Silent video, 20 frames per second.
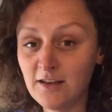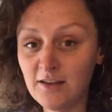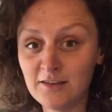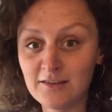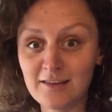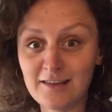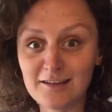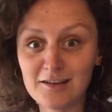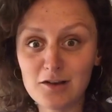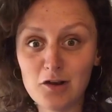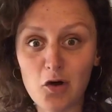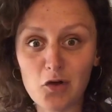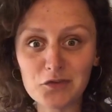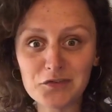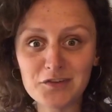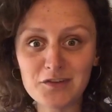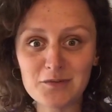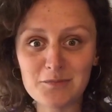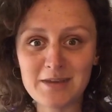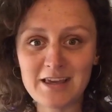So there's
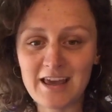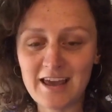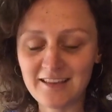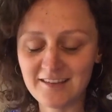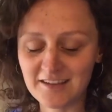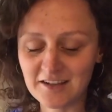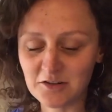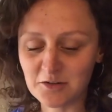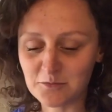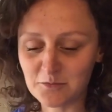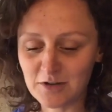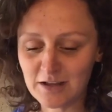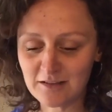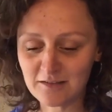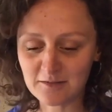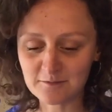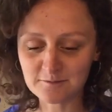lots to be getting on with.